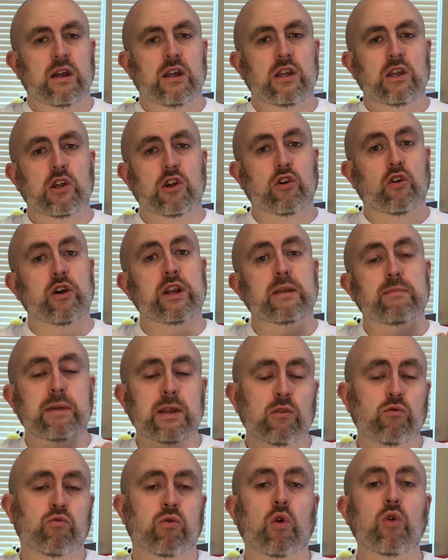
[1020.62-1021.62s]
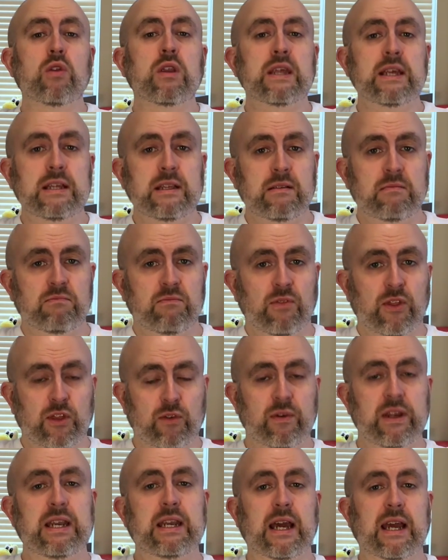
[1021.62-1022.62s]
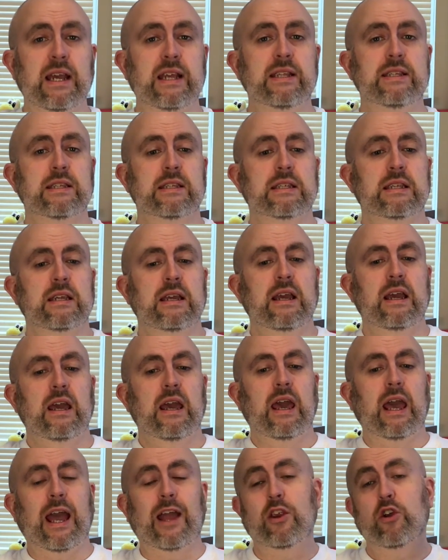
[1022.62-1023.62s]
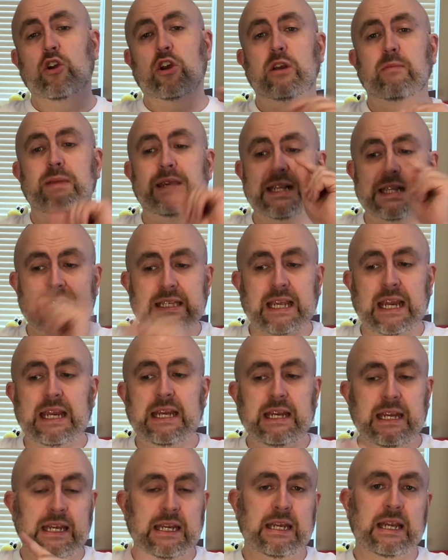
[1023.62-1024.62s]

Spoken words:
you're going to be rolling 3 dice, and you're going to be assigning